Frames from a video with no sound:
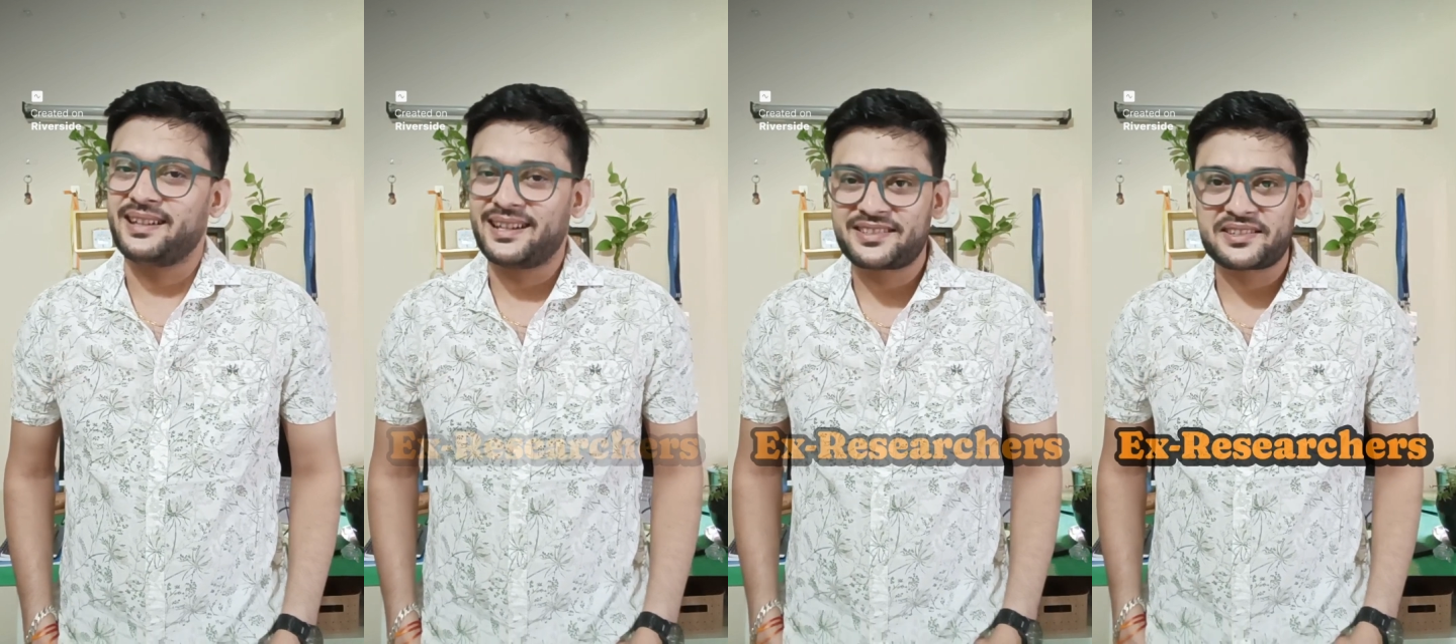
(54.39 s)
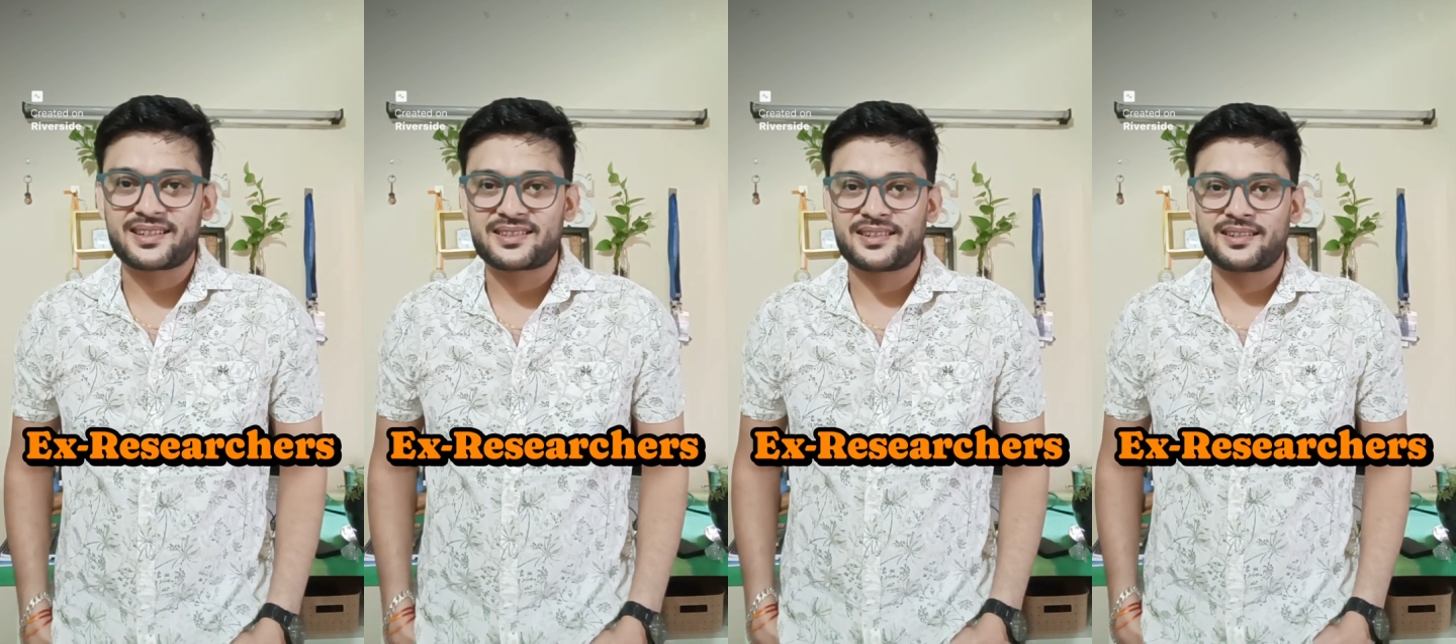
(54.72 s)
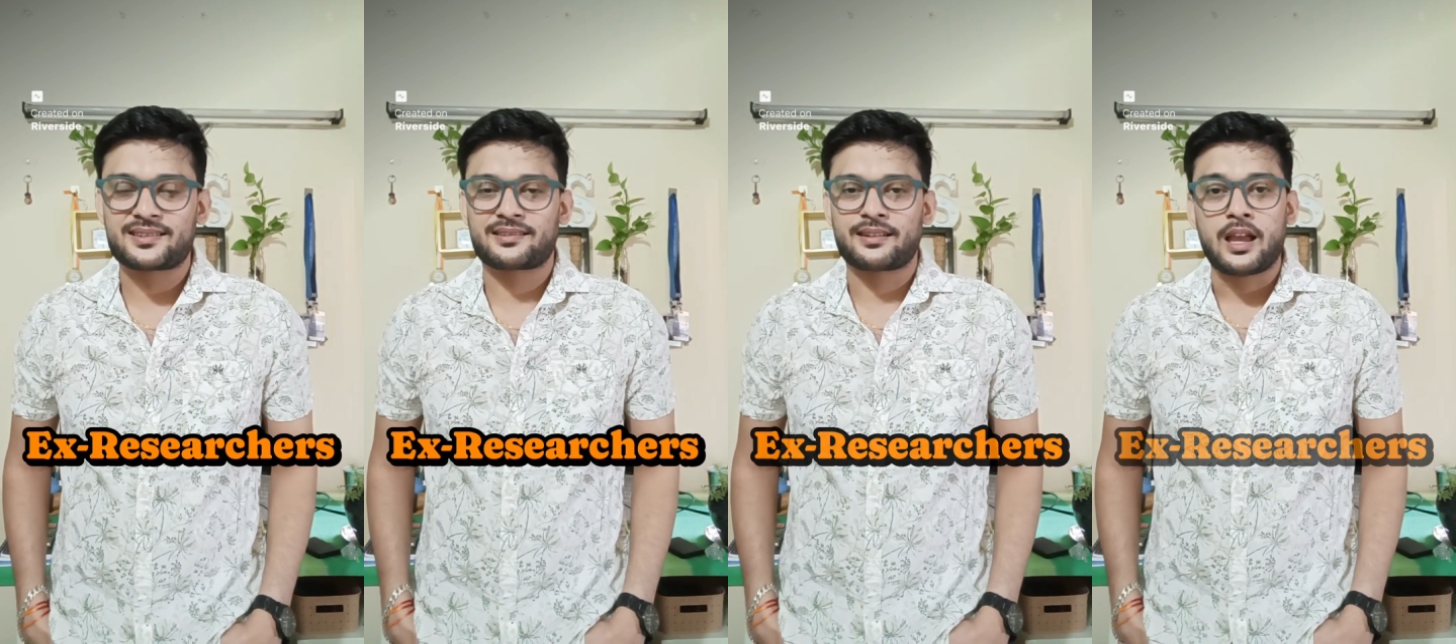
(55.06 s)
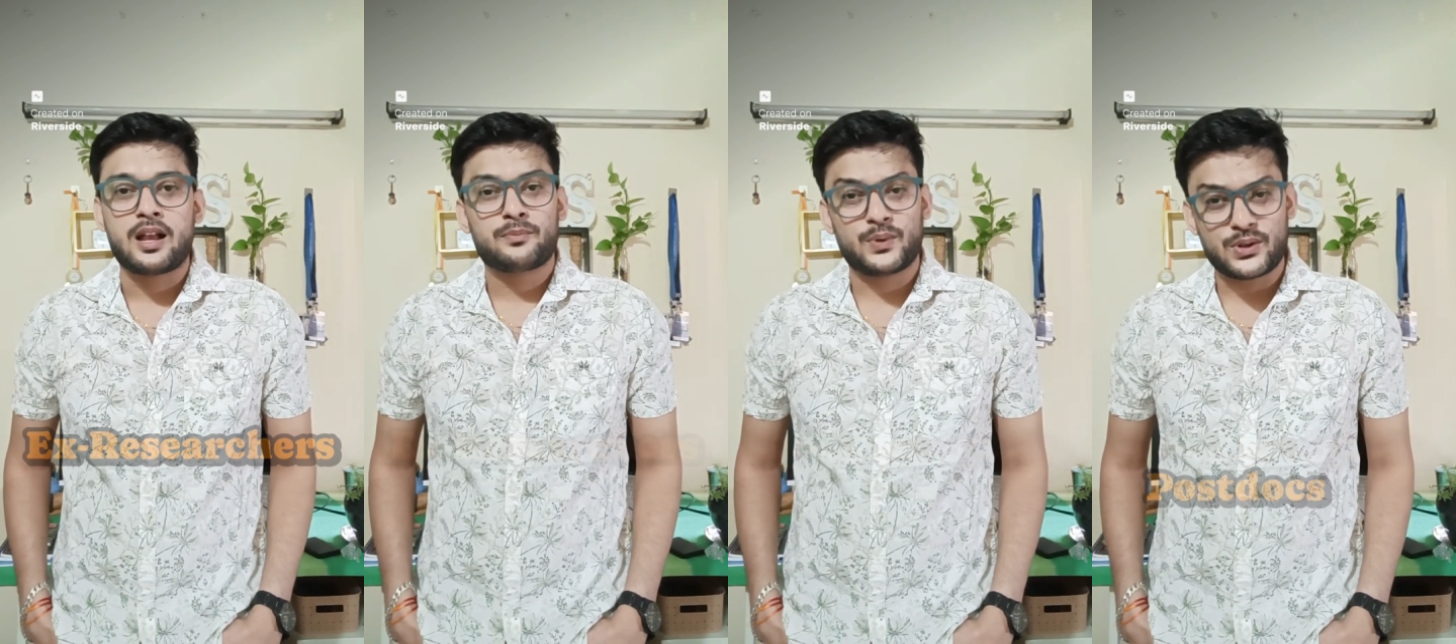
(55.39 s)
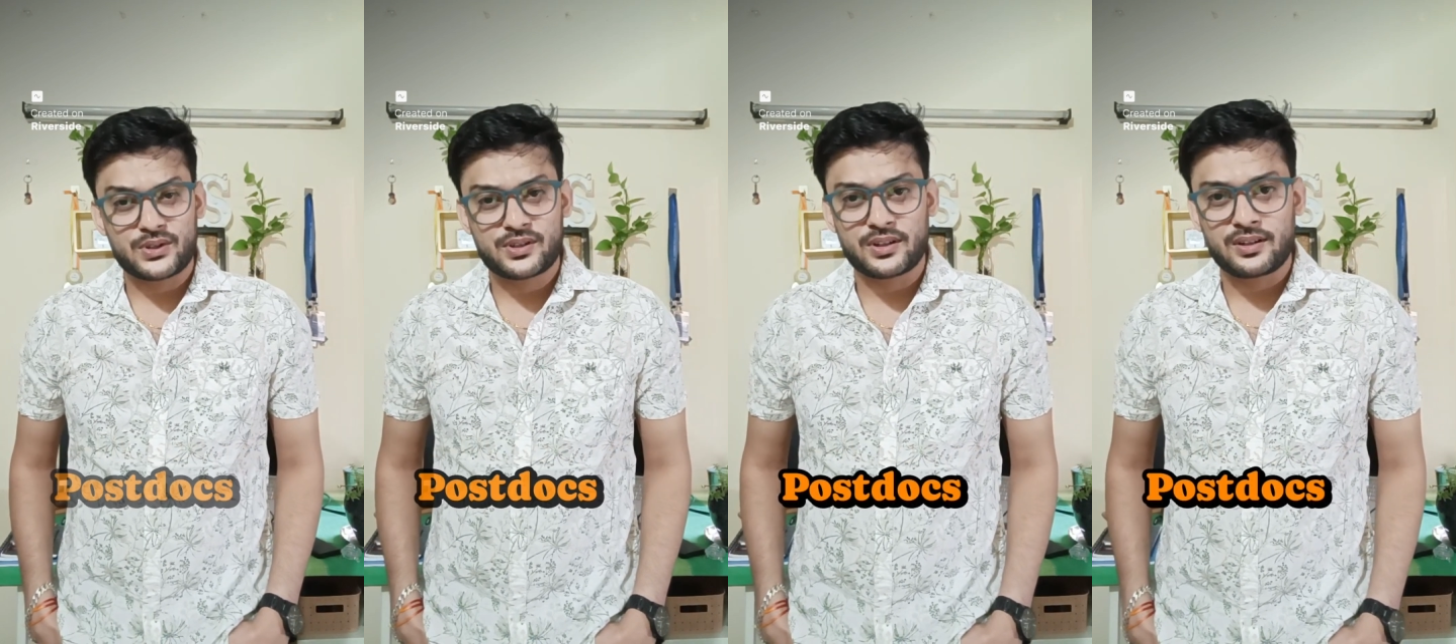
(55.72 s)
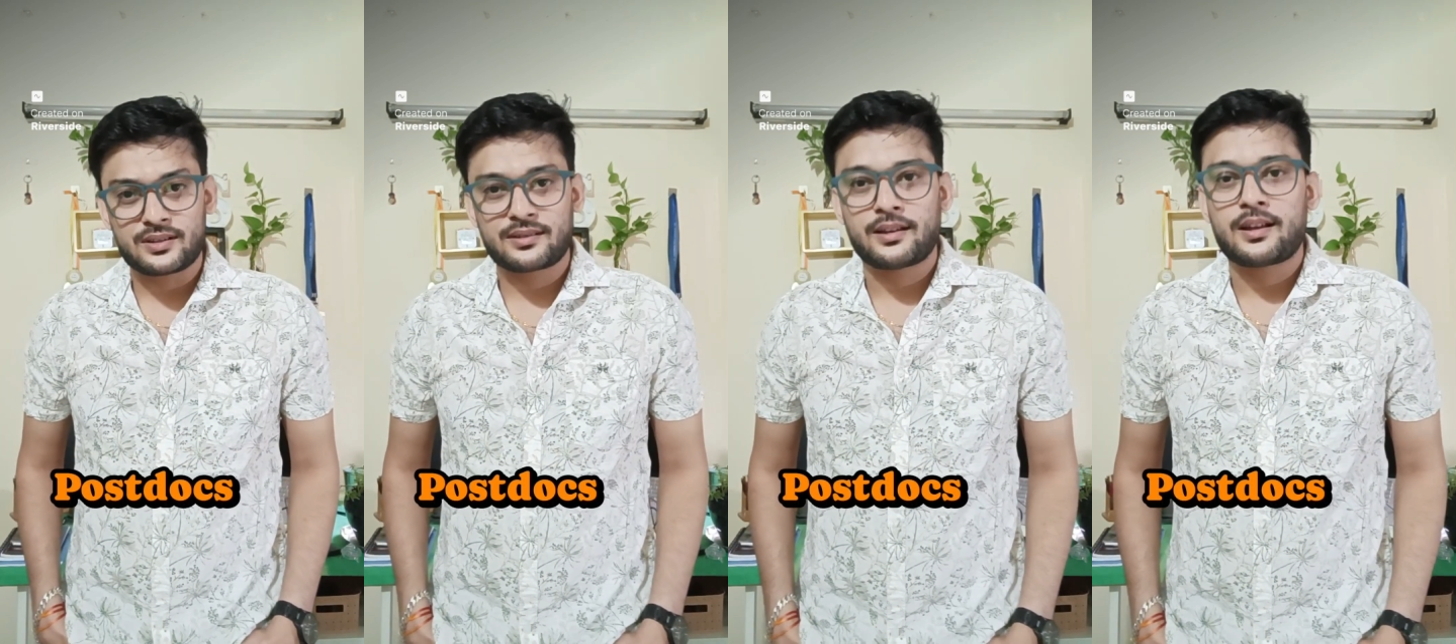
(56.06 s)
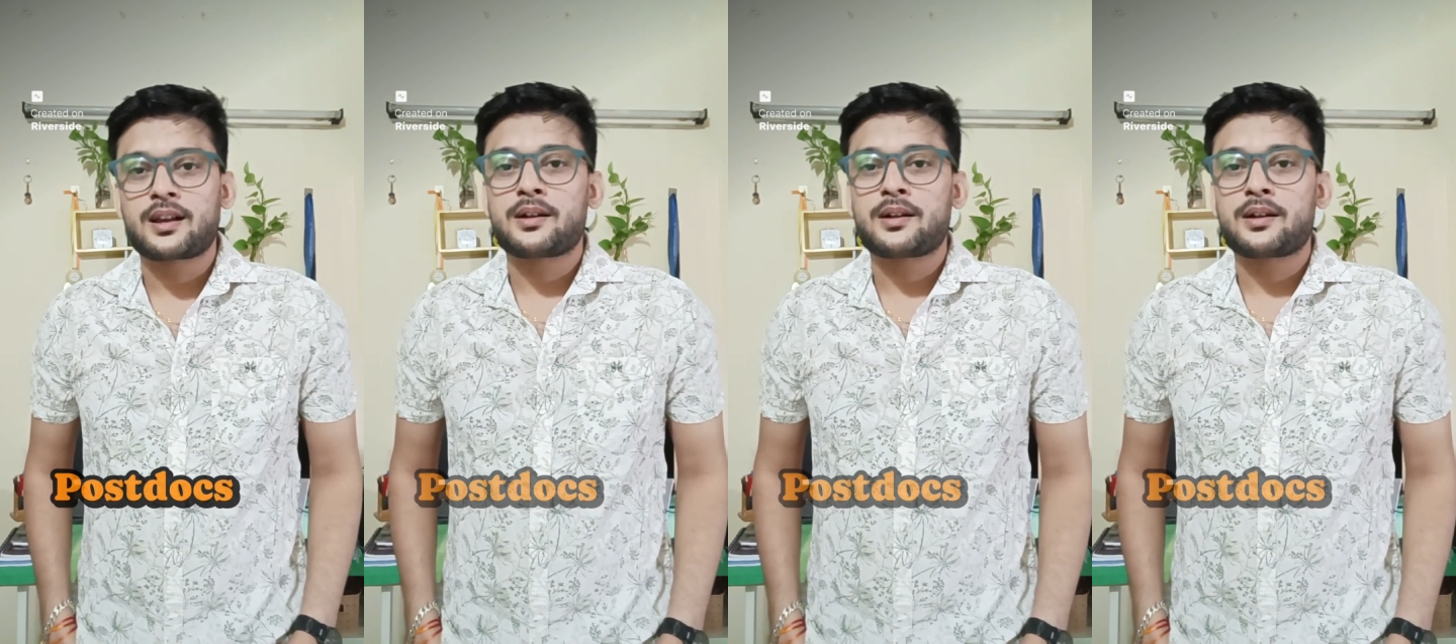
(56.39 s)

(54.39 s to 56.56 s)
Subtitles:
ex-researchers, postdocs,